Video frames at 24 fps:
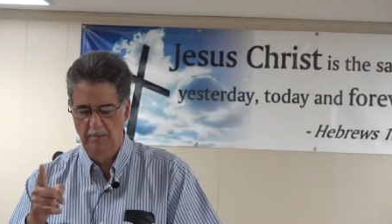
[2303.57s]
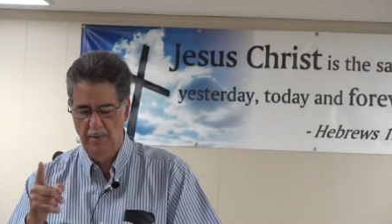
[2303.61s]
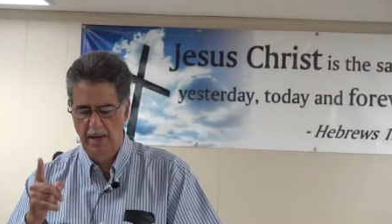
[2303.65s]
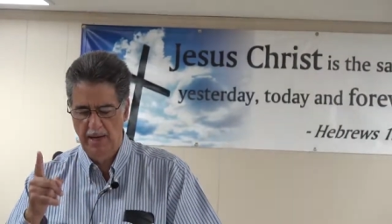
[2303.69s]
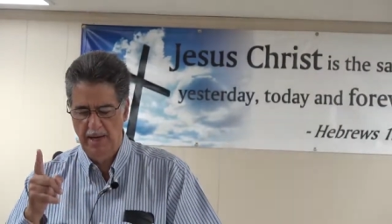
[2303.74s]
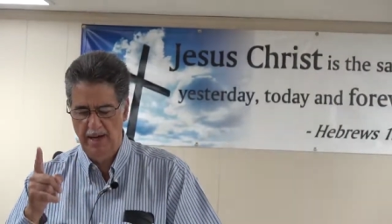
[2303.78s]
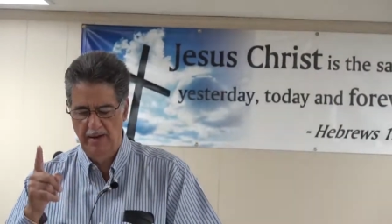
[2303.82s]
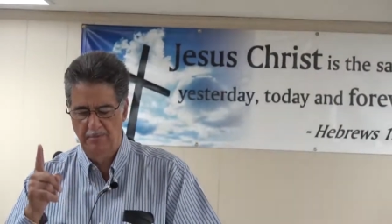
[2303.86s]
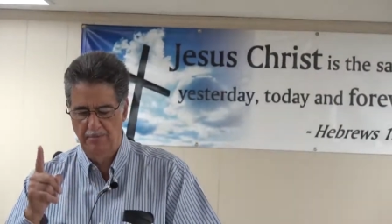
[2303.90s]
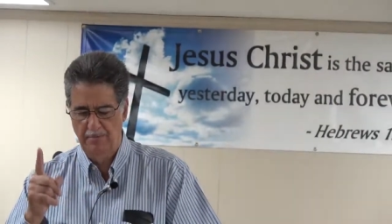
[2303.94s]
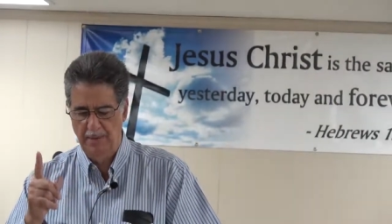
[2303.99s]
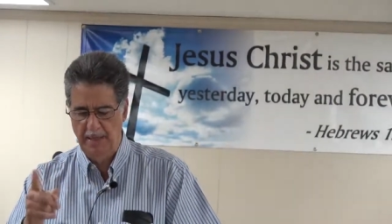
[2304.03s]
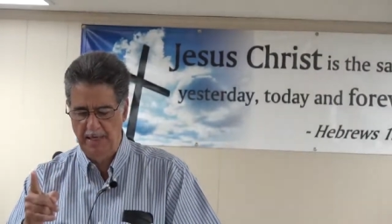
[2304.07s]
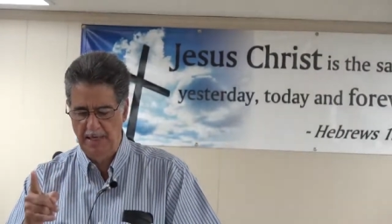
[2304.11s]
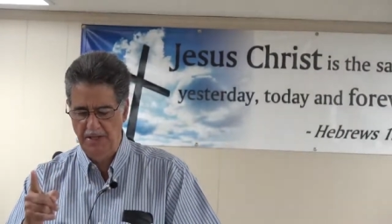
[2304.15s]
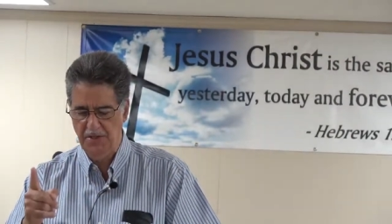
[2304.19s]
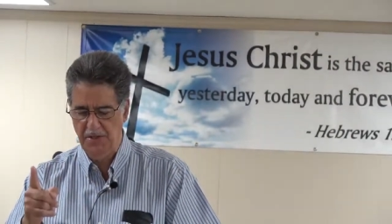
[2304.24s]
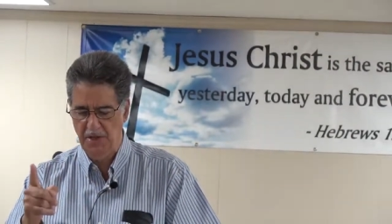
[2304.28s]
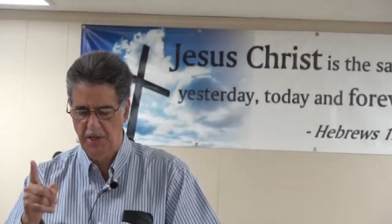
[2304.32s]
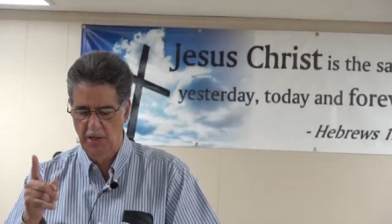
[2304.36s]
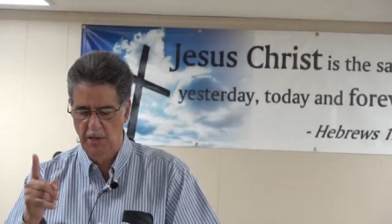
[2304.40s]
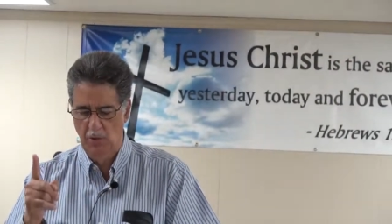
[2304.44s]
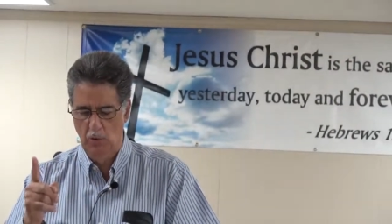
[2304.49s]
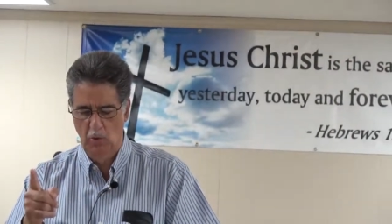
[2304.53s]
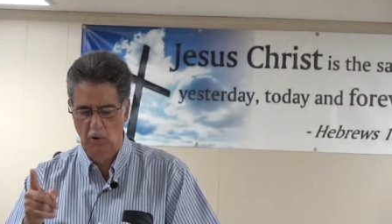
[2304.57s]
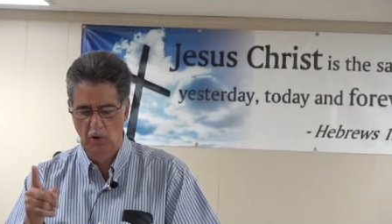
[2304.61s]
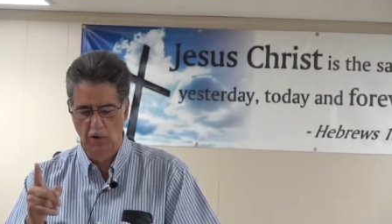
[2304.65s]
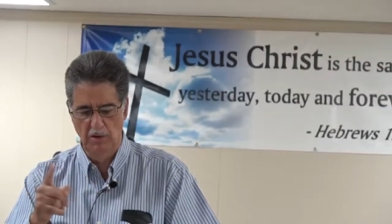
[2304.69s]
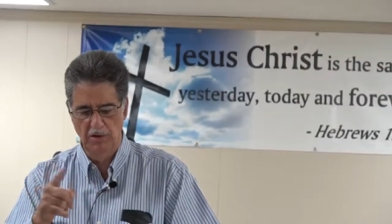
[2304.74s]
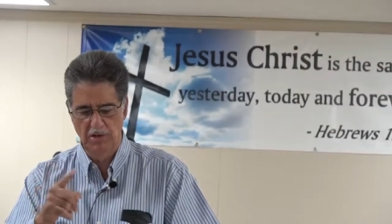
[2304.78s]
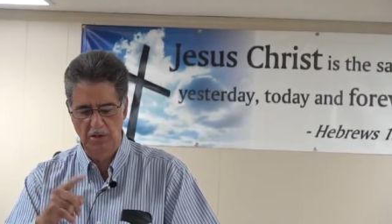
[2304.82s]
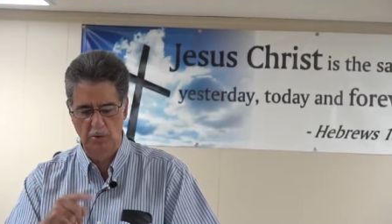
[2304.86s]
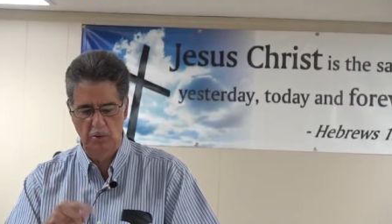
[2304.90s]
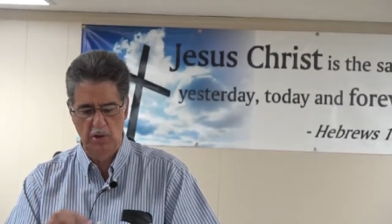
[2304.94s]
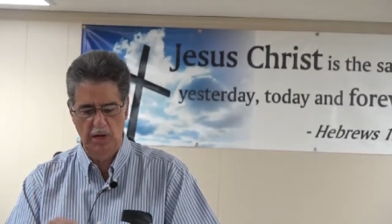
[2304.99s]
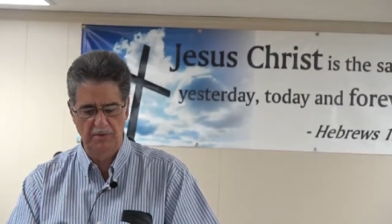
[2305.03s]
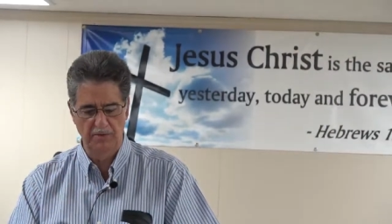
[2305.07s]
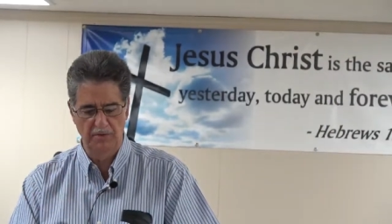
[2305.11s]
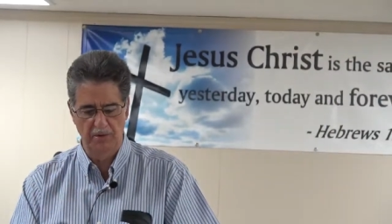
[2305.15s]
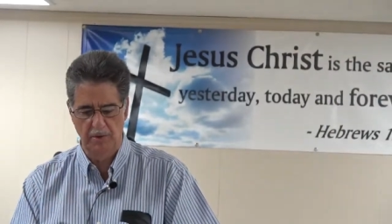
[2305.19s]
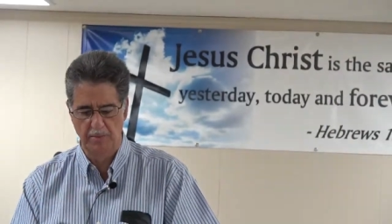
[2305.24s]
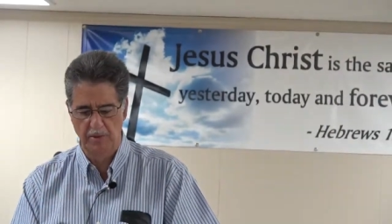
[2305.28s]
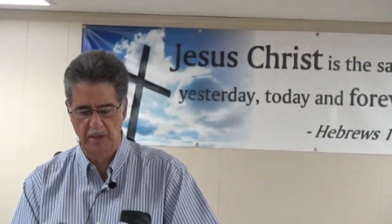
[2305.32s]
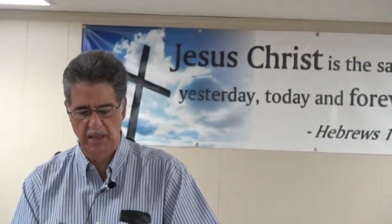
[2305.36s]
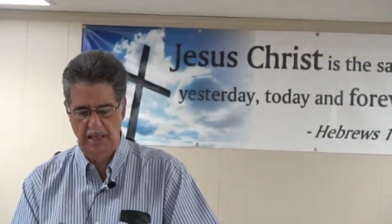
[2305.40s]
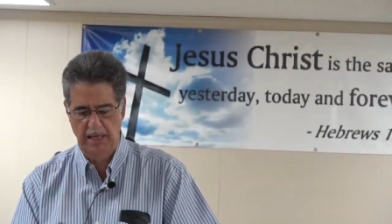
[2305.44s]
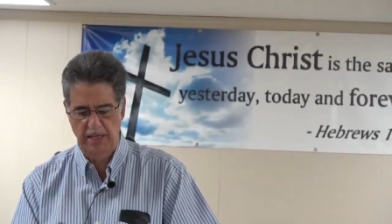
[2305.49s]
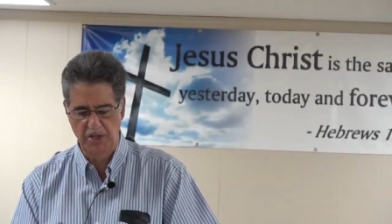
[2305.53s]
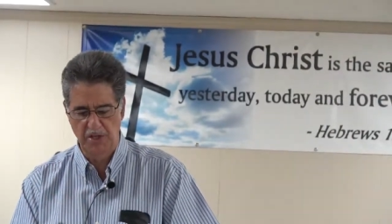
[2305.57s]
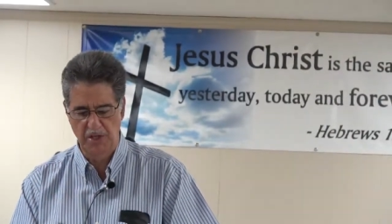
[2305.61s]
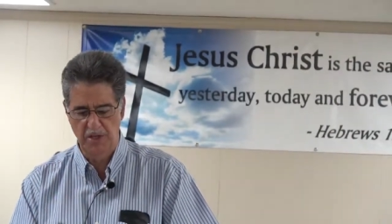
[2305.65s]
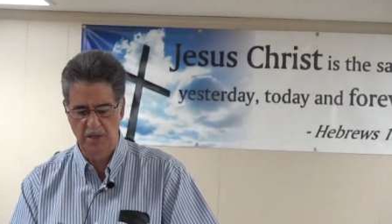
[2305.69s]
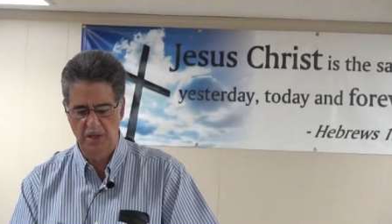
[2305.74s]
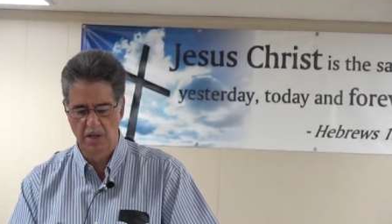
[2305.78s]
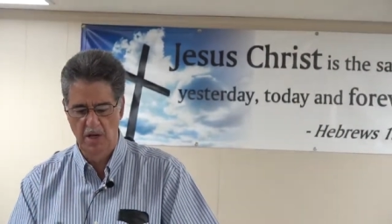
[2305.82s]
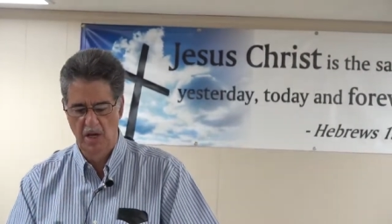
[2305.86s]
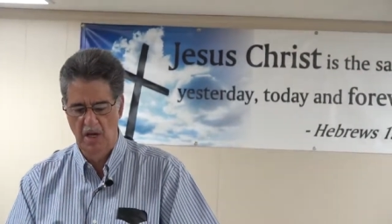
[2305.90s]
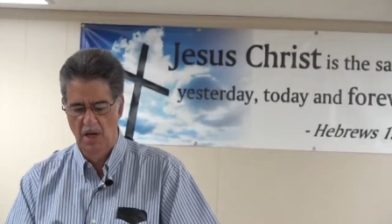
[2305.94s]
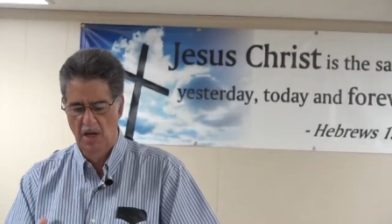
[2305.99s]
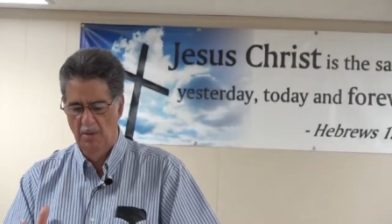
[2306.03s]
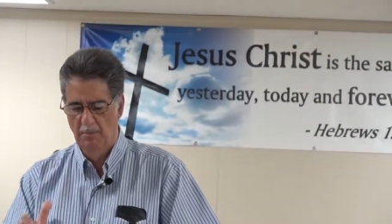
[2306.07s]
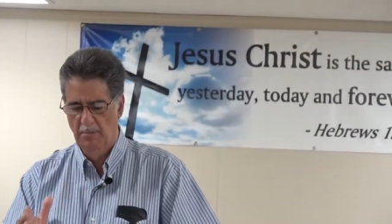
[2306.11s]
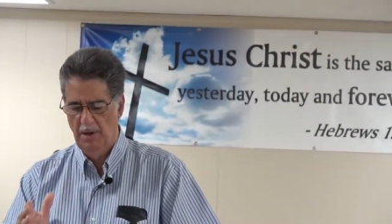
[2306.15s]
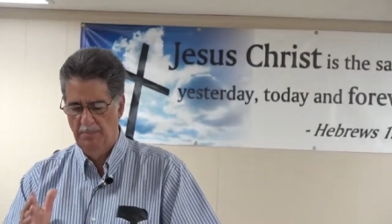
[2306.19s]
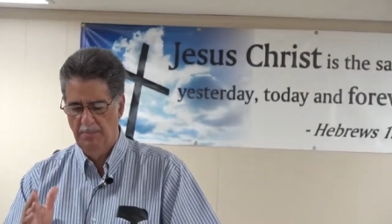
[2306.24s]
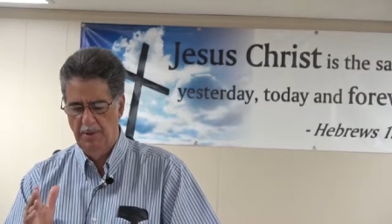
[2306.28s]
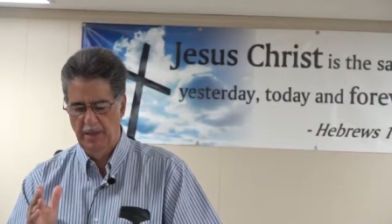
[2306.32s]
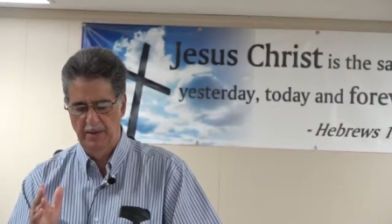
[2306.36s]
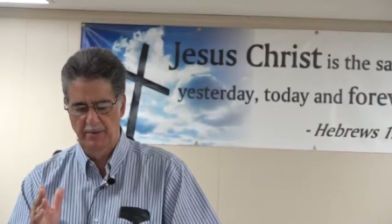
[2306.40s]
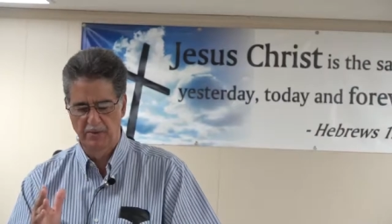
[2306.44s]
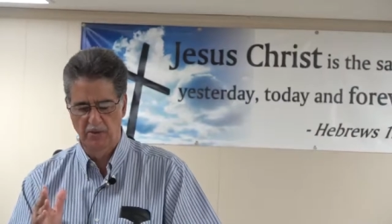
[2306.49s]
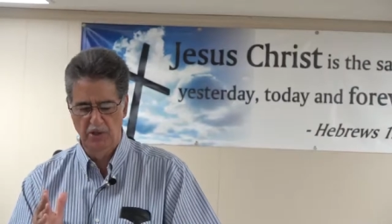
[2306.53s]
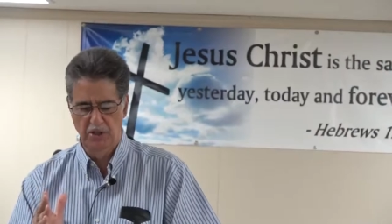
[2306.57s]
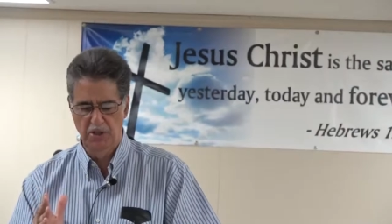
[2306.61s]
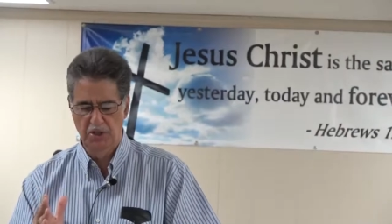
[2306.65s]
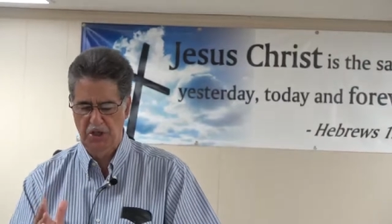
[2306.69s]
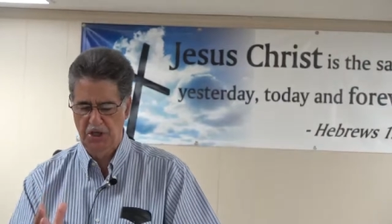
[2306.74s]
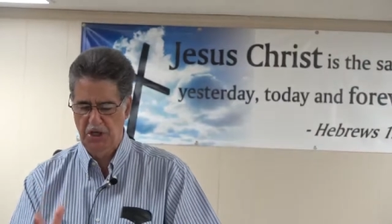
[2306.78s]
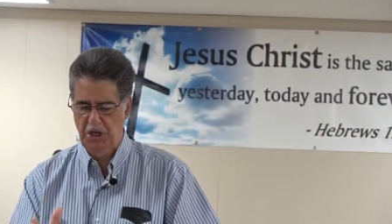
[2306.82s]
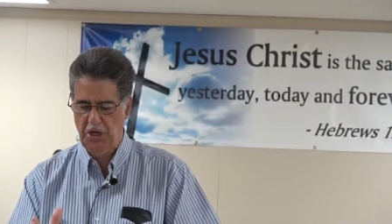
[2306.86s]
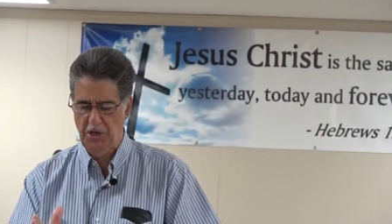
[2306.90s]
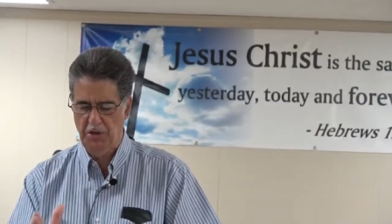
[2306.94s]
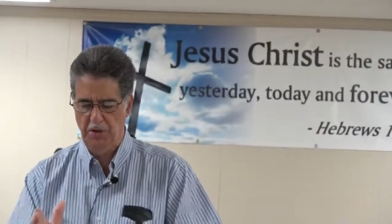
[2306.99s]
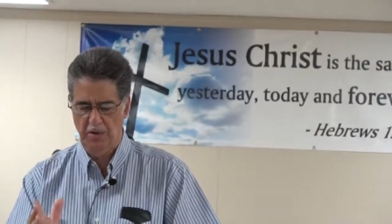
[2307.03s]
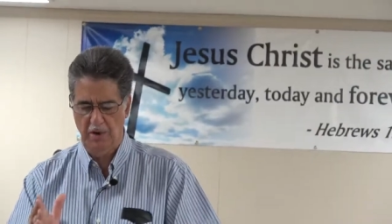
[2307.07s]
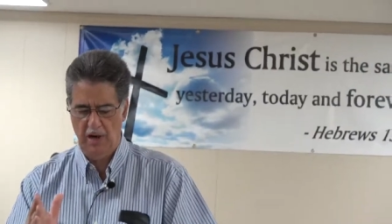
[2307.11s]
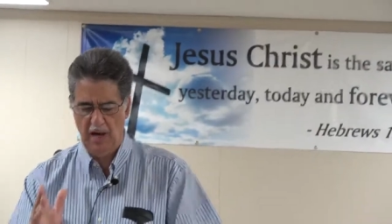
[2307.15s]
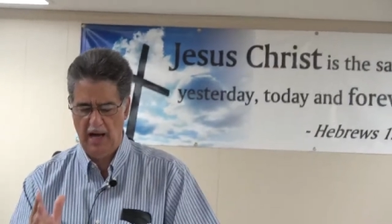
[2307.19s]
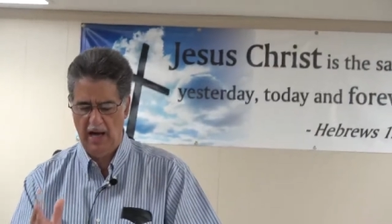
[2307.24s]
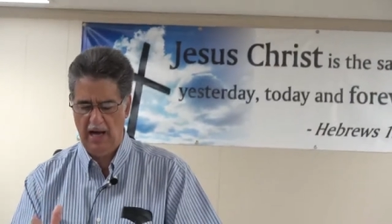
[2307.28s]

may have peace, in the world you will have tribulation, but be of good cheer.